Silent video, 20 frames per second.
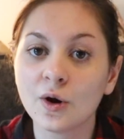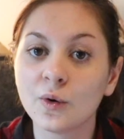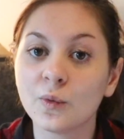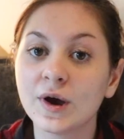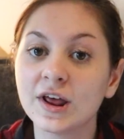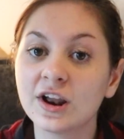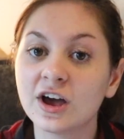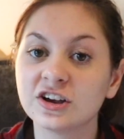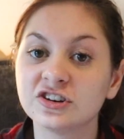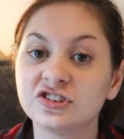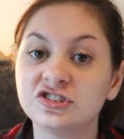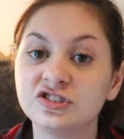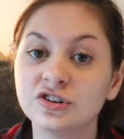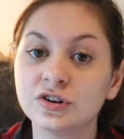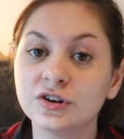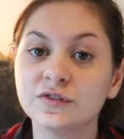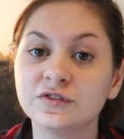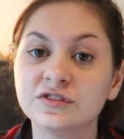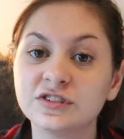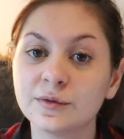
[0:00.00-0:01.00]
when I
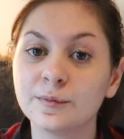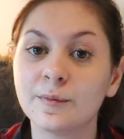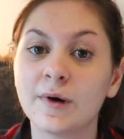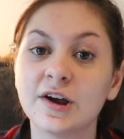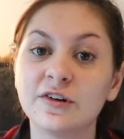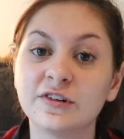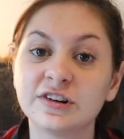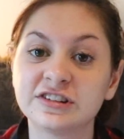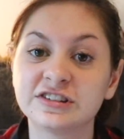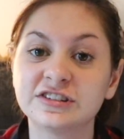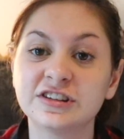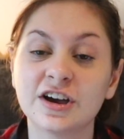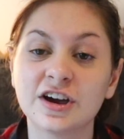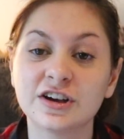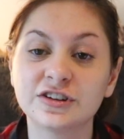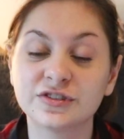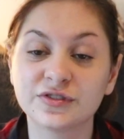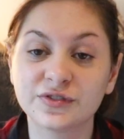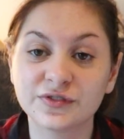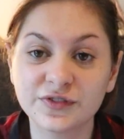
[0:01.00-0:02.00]
should have done my
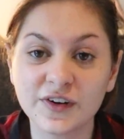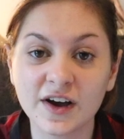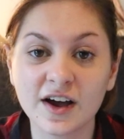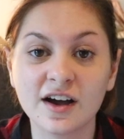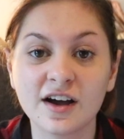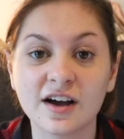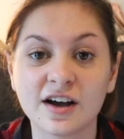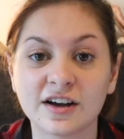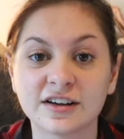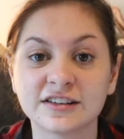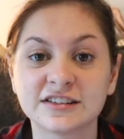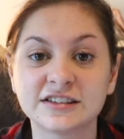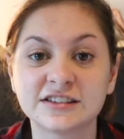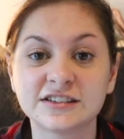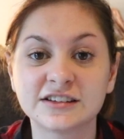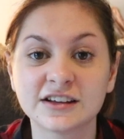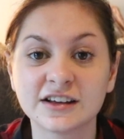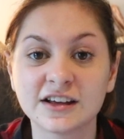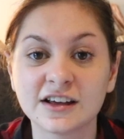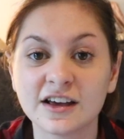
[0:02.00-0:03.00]
research
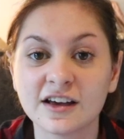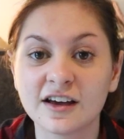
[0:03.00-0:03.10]
first.